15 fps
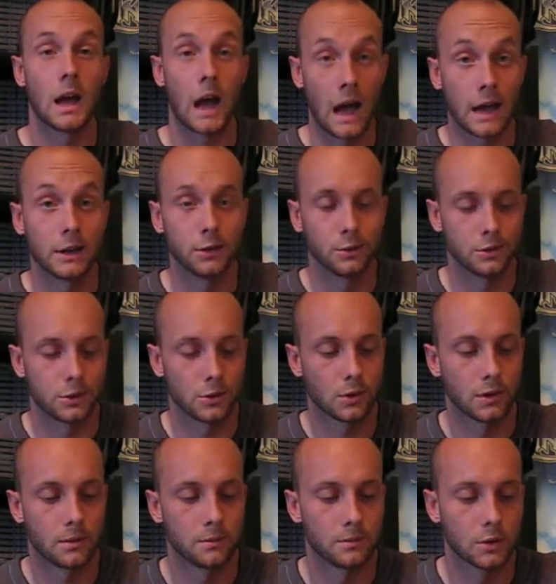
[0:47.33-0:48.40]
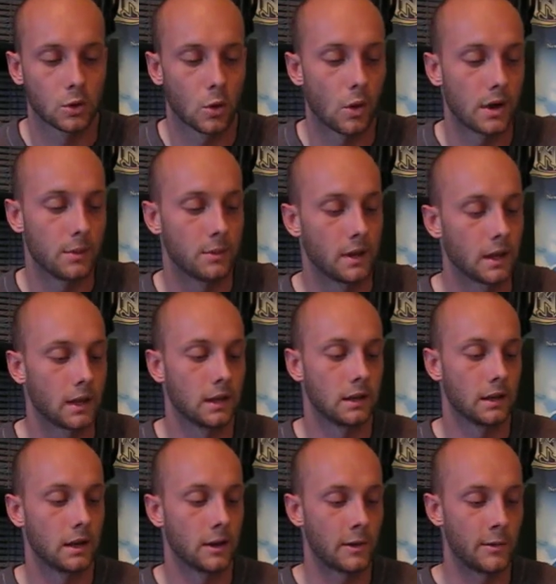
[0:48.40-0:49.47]
I do enjoy them quite a bit.
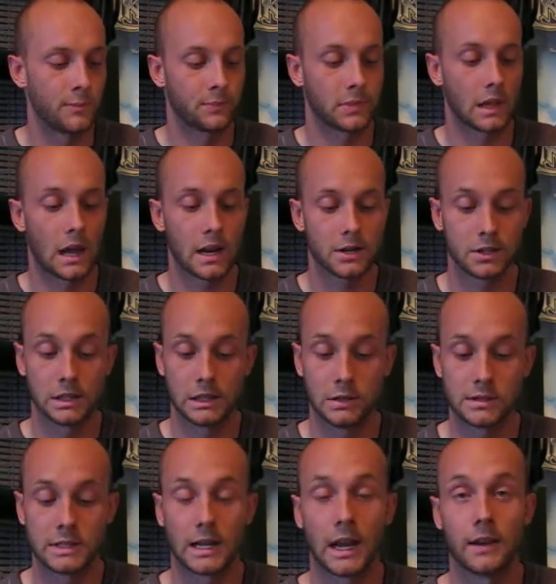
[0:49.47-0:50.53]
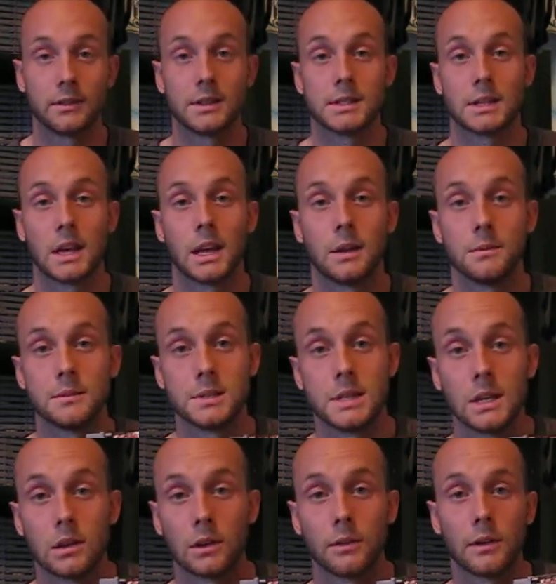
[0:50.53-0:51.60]
I actually used to have this game,
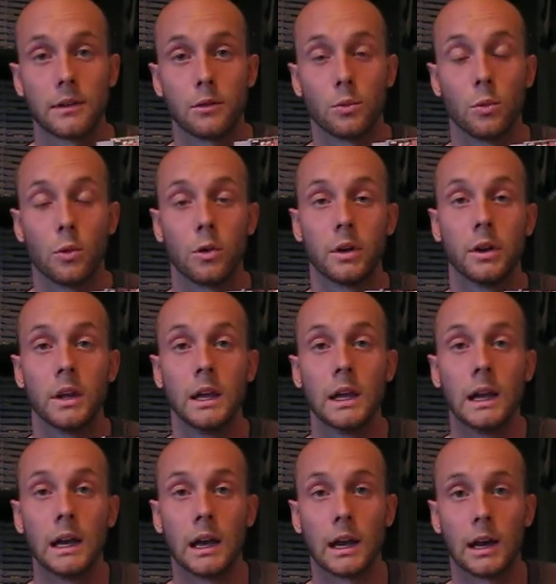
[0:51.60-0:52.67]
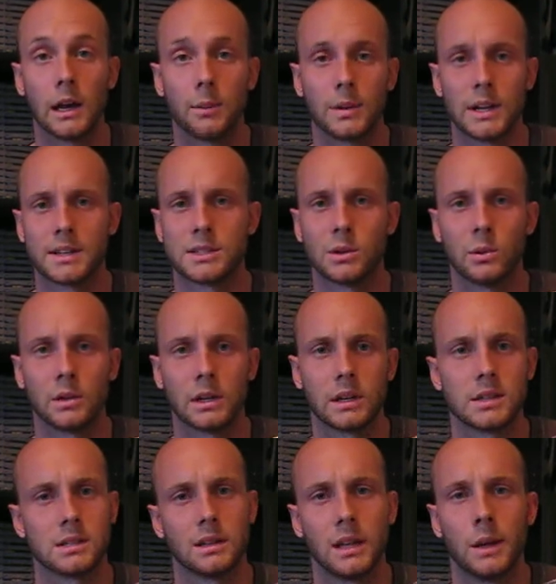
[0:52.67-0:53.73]
Secret of Evermore, but I sold it
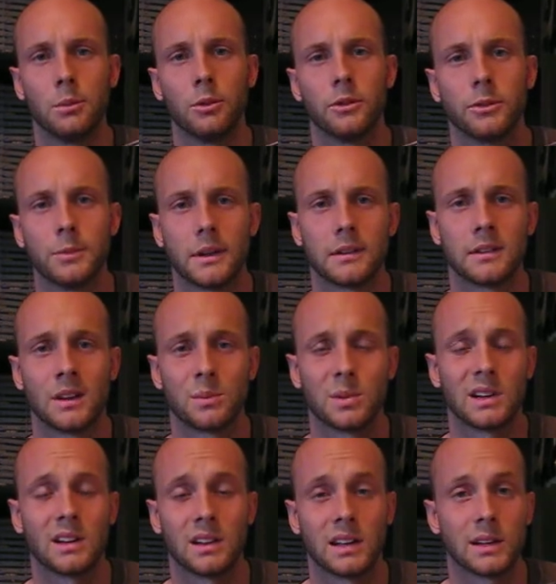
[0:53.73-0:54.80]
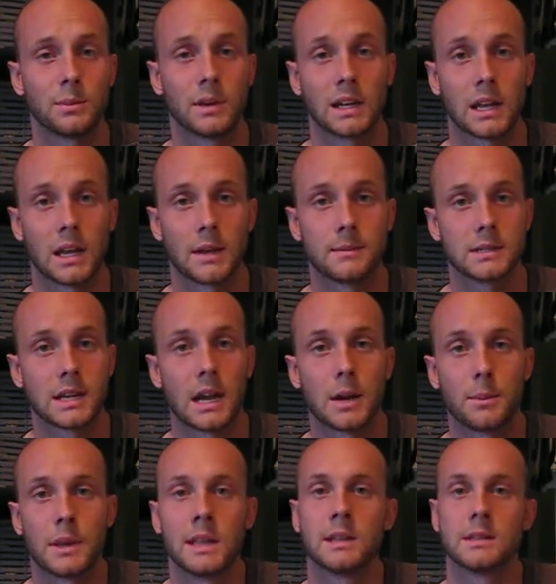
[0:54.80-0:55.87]
because the label was messed up and I like my games kind of
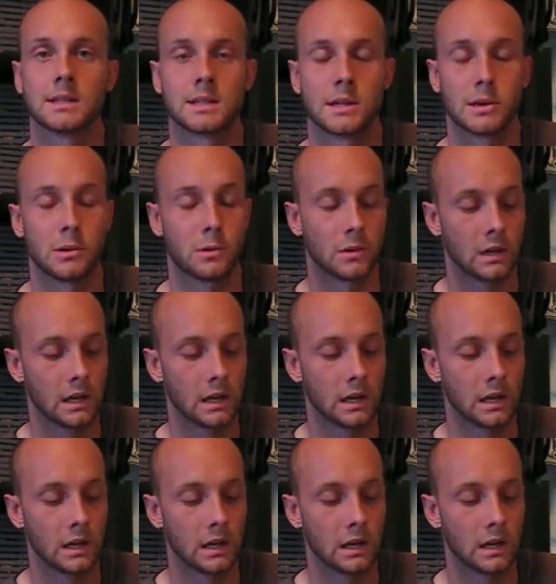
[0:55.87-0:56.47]
mint. So